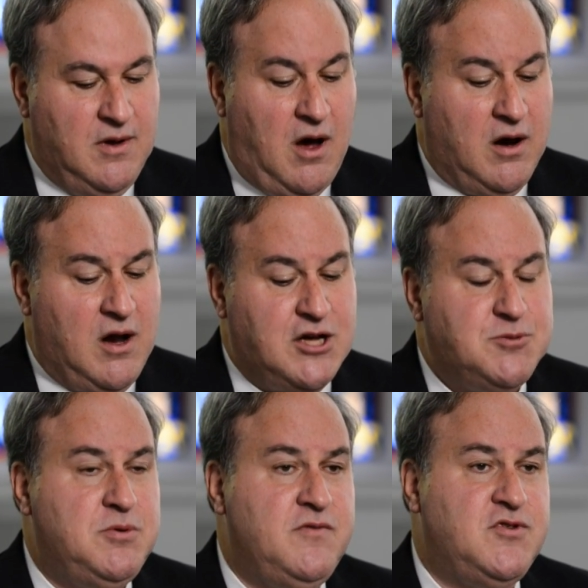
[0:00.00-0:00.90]
a
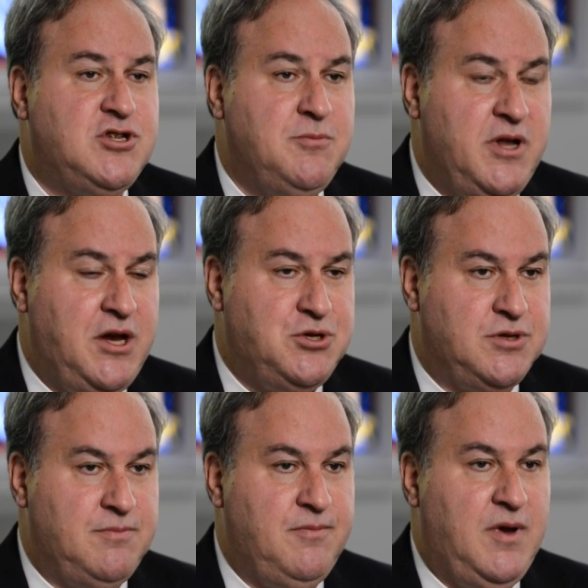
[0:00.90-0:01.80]
gospel of
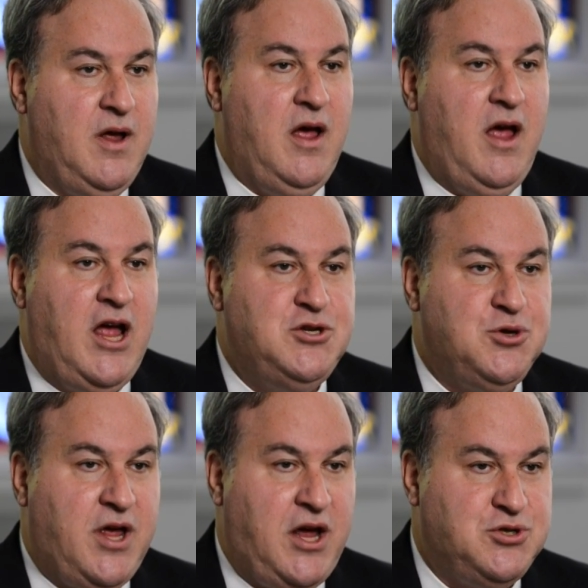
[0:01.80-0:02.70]
assimilation,
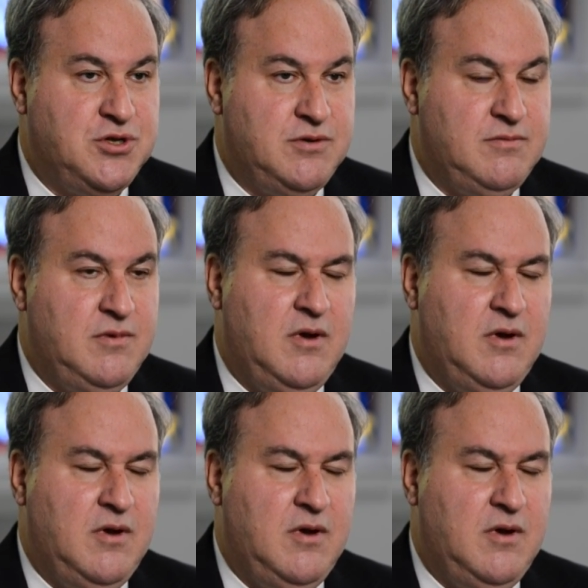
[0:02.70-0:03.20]
education,